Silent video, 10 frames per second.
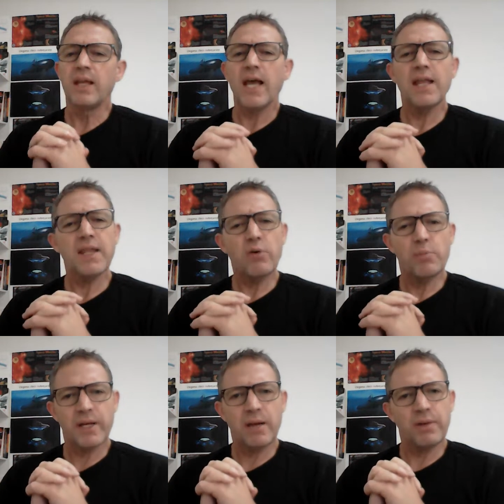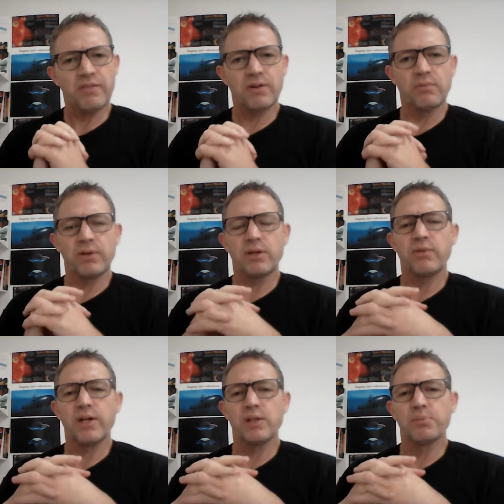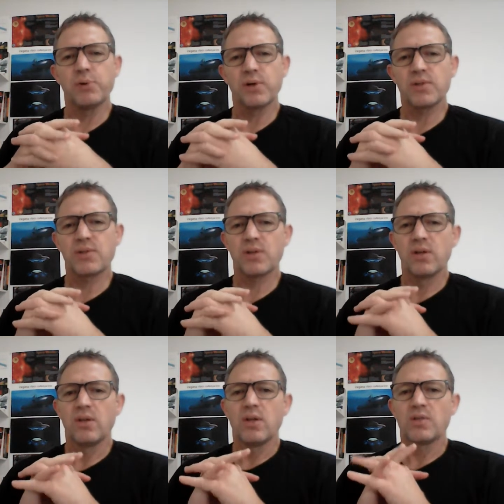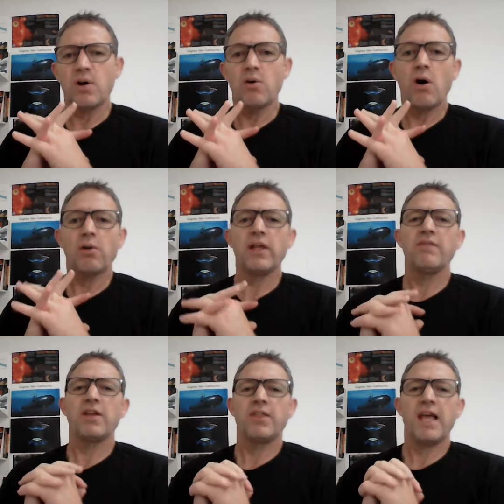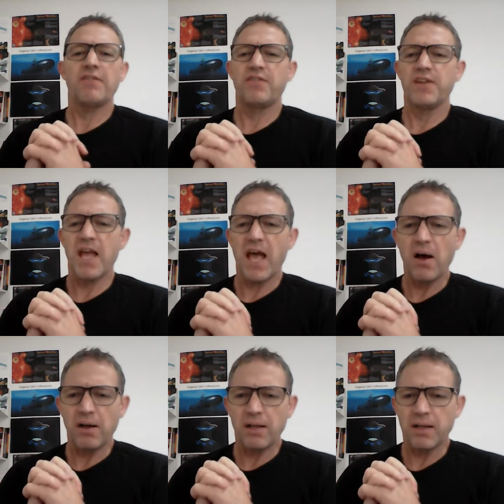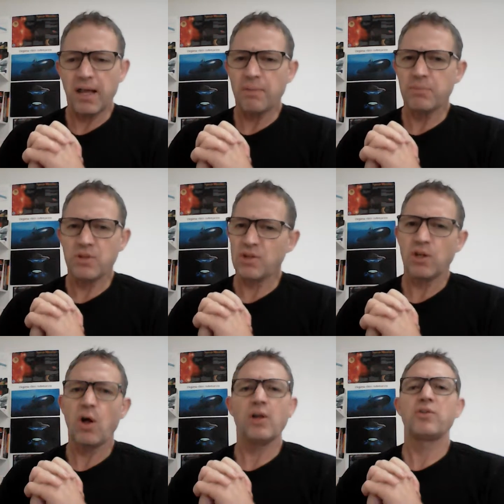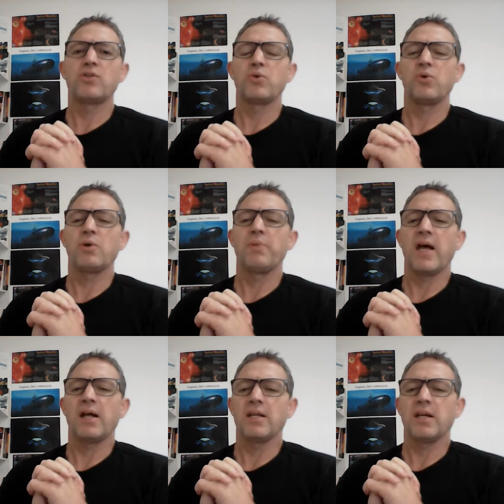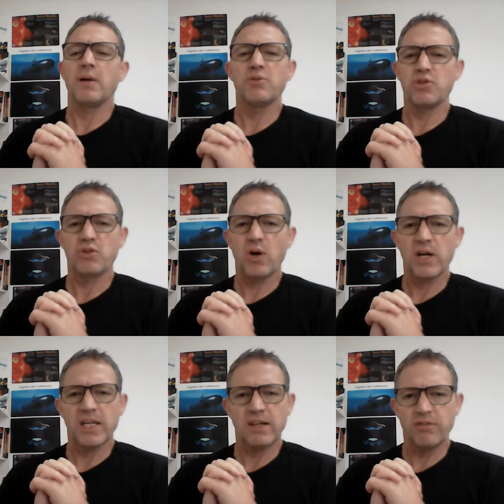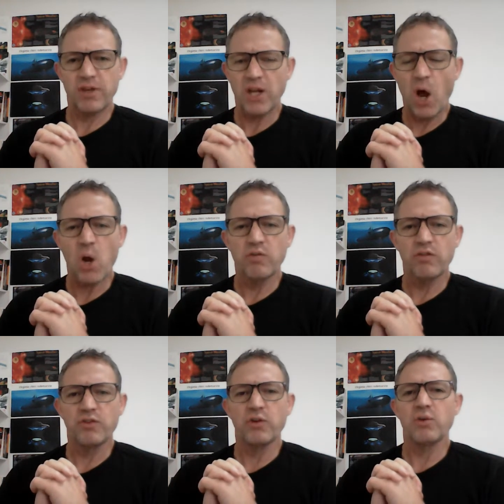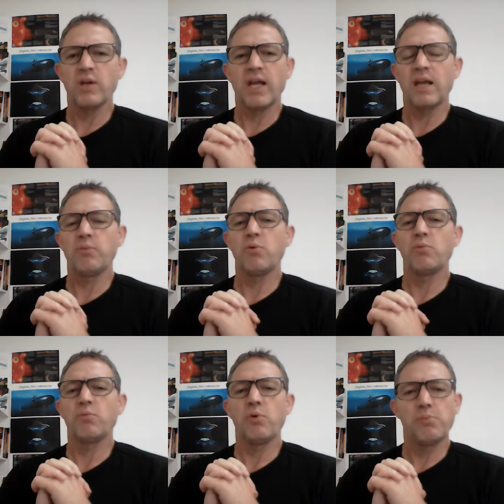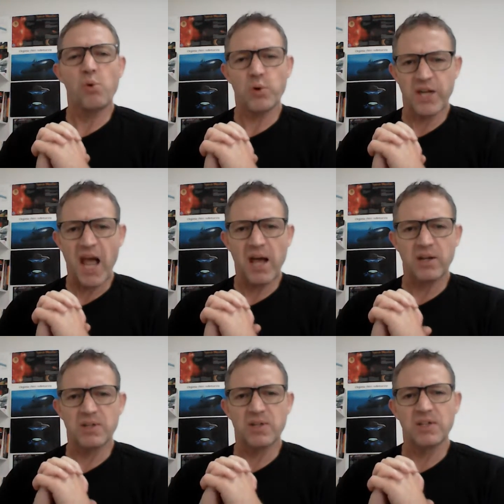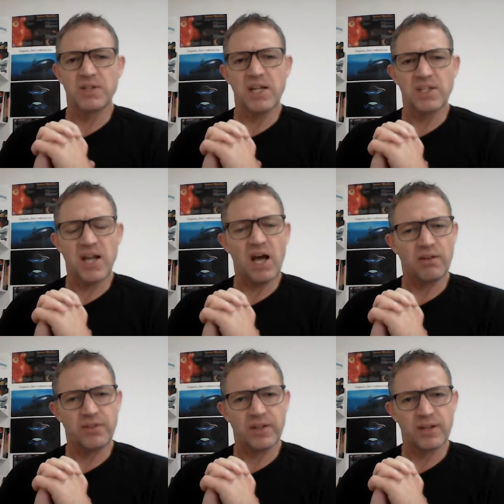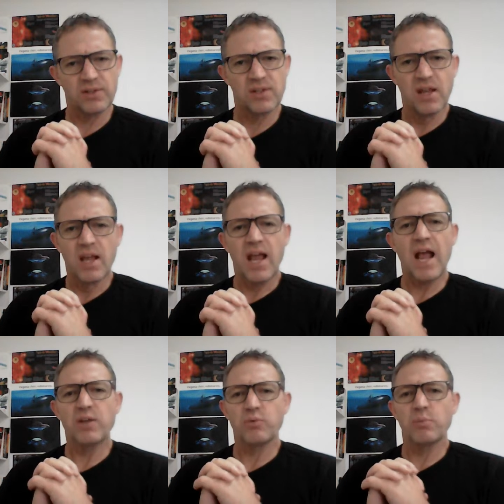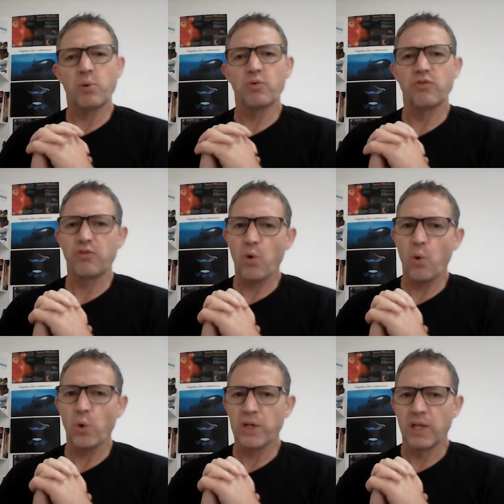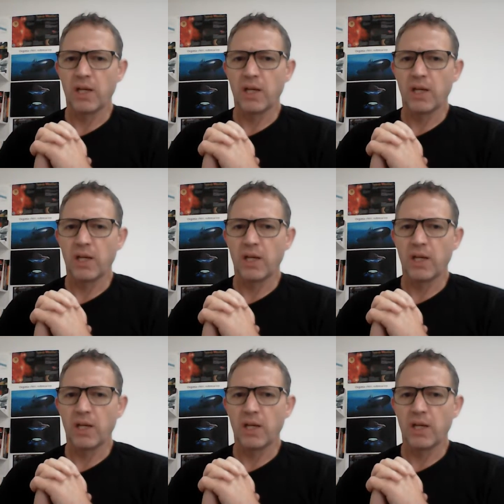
And that will become evident when you read the books. So I'll leave it at that for now. There's a lot to talk about, and I'm just trying to give an overview, and we'll bore down into the detail of things as we move forward.